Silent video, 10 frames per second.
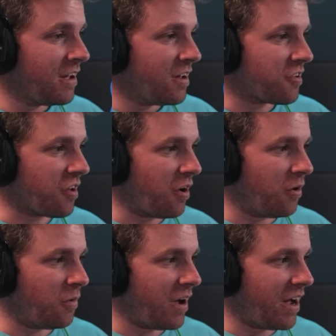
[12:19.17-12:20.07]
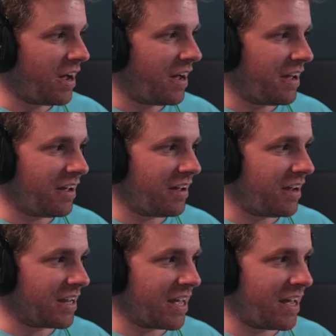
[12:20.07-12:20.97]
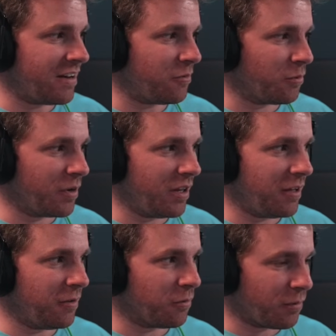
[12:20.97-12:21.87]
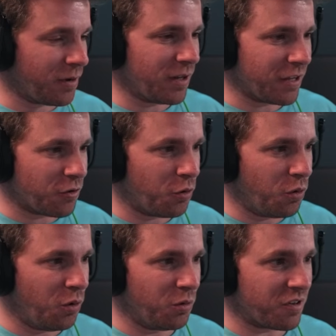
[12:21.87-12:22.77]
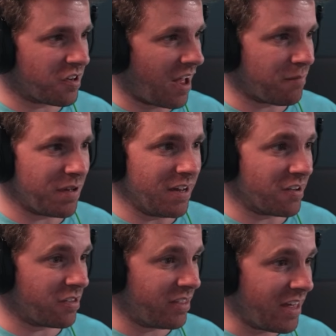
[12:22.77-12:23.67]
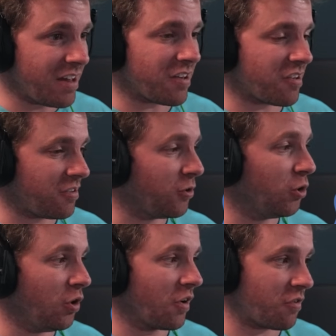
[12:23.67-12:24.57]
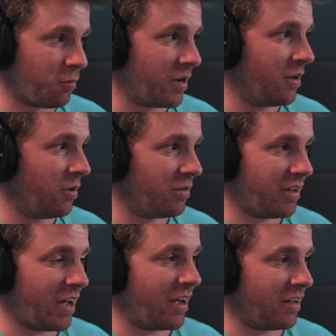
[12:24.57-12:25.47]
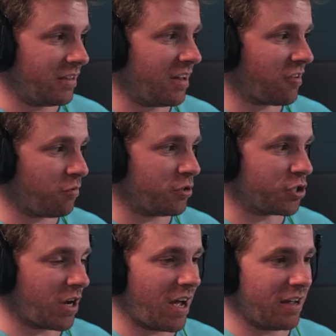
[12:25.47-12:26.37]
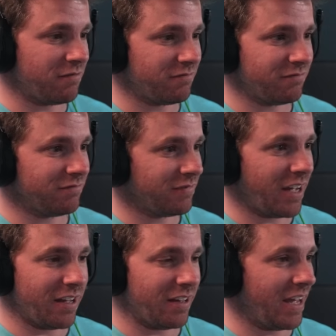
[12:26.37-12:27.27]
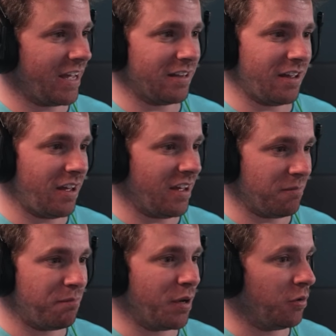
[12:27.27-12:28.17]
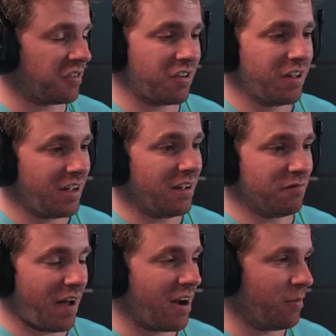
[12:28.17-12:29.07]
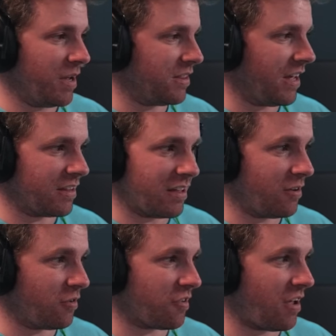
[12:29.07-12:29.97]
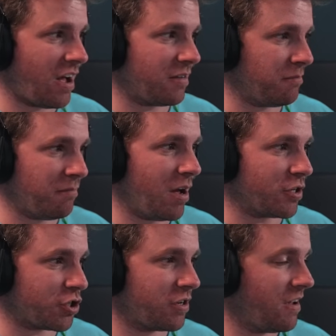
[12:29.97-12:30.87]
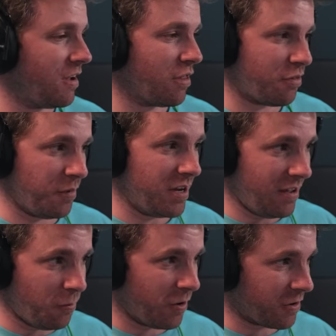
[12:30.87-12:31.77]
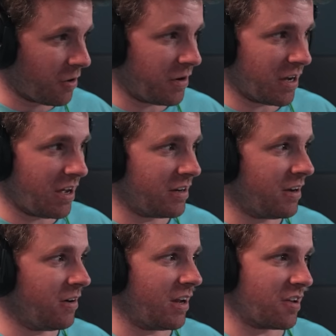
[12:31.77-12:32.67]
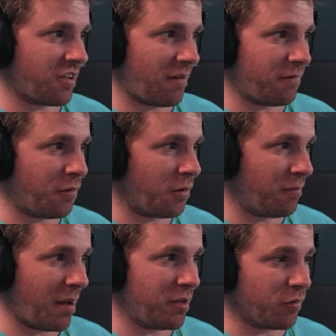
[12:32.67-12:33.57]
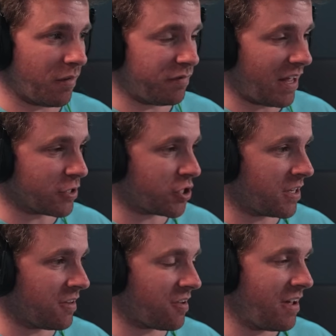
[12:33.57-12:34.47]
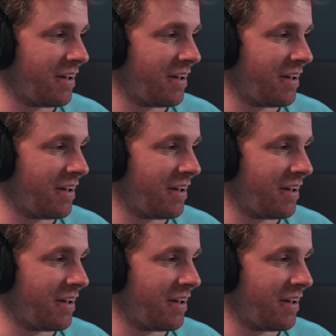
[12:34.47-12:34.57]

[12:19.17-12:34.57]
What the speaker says: So, again, really, really cool set piece. This looks real. This was shot in a built environment. Like, there's not much 3D work going on here except for maybe the reflections